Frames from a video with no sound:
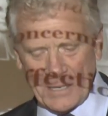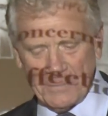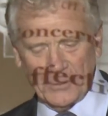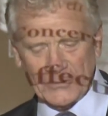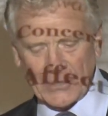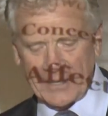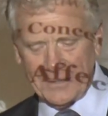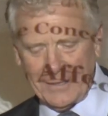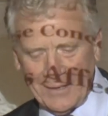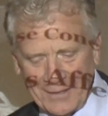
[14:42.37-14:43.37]
People
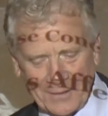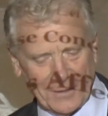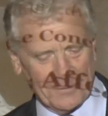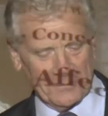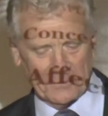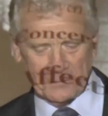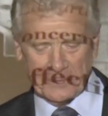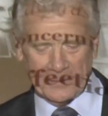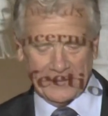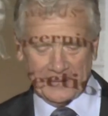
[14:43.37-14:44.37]
say
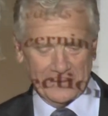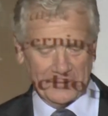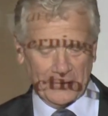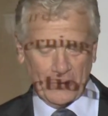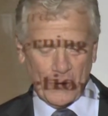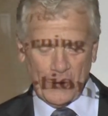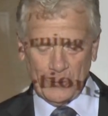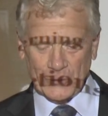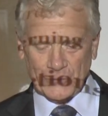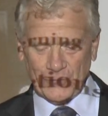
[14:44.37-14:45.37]
that uh, their
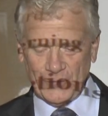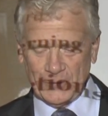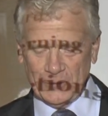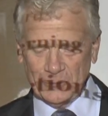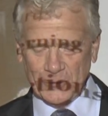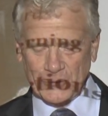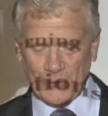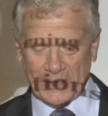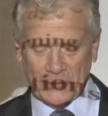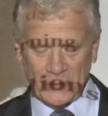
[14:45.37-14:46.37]
home was filled with
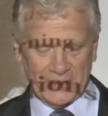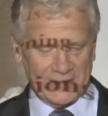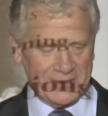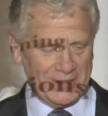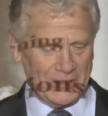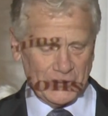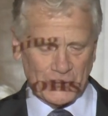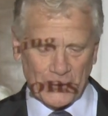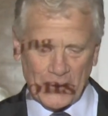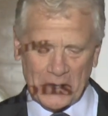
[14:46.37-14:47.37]
tranquility and
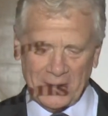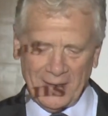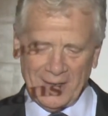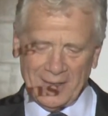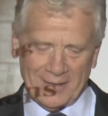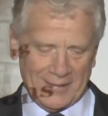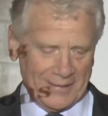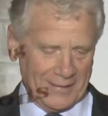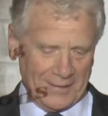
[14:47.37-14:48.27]
joy uh,